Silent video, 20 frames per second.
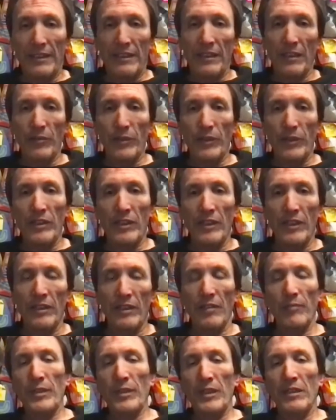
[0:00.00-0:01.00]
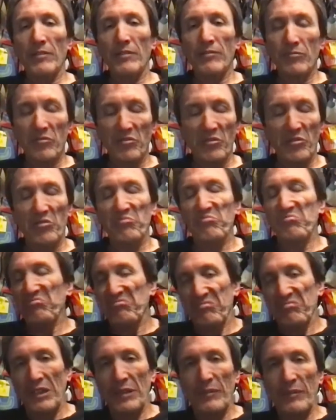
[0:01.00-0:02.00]
And we did. I mean, it was
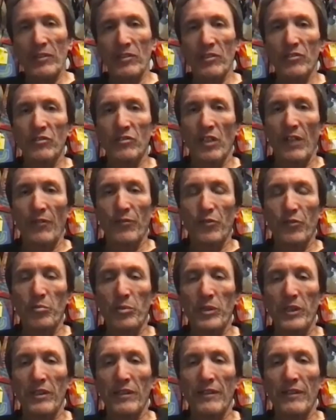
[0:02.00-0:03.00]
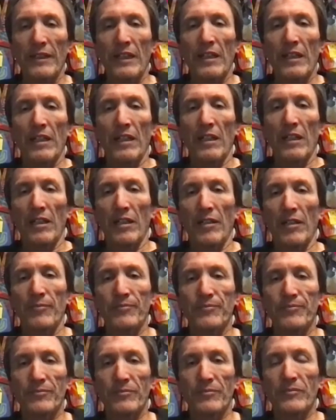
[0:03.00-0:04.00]
maybe a little tougher, but um,
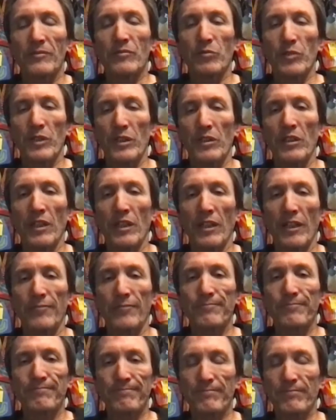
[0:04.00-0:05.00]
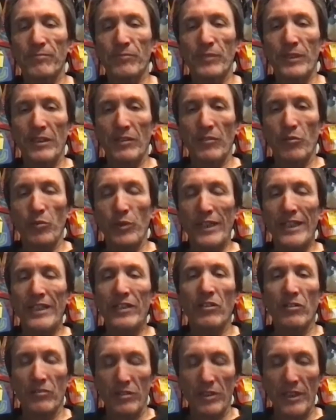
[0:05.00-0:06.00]
we, uh, we
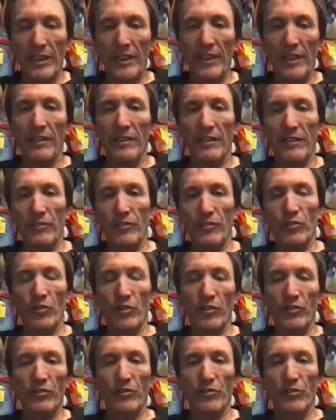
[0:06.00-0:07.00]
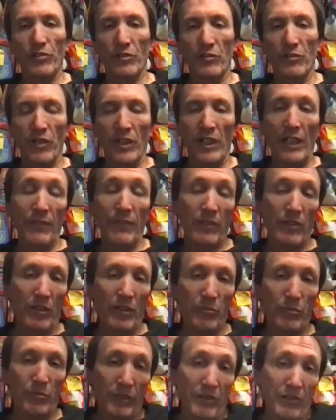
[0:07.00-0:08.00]
don't need tourists to survive in our
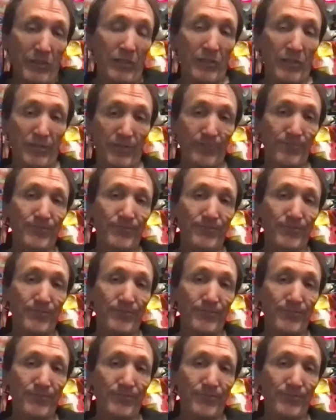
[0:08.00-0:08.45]
business.